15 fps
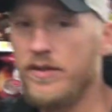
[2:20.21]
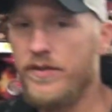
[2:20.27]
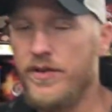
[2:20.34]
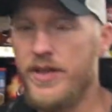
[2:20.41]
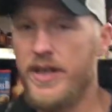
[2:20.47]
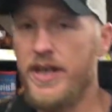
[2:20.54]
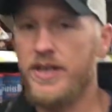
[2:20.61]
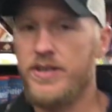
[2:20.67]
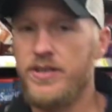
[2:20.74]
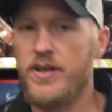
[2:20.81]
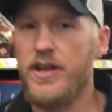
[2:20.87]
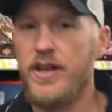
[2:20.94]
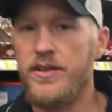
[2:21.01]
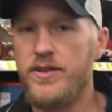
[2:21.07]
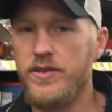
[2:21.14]
for you guys
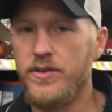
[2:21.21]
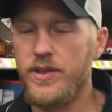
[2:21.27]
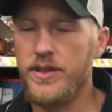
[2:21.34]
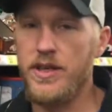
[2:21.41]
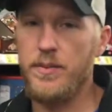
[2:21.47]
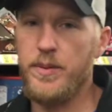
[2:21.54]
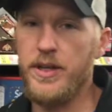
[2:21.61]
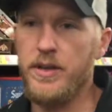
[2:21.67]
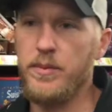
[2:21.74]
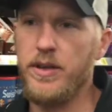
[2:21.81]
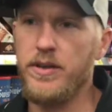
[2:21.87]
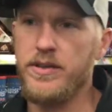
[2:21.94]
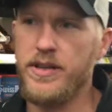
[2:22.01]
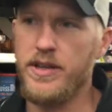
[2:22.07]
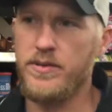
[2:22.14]
trying to get that peanut
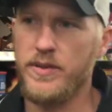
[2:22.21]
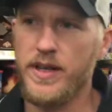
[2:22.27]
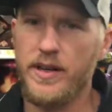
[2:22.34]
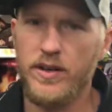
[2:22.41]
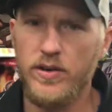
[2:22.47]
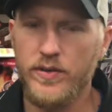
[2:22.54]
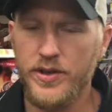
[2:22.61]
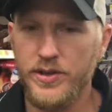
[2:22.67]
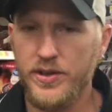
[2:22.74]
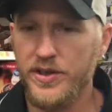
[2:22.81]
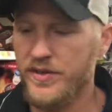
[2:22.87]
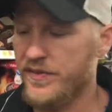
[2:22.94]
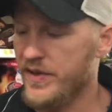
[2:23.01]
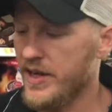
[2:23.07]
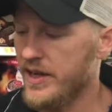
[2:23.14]
butter taste without overdoing
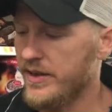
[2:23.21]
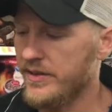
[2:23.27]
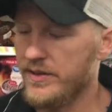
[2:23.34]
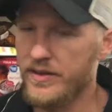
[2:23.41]
the fat.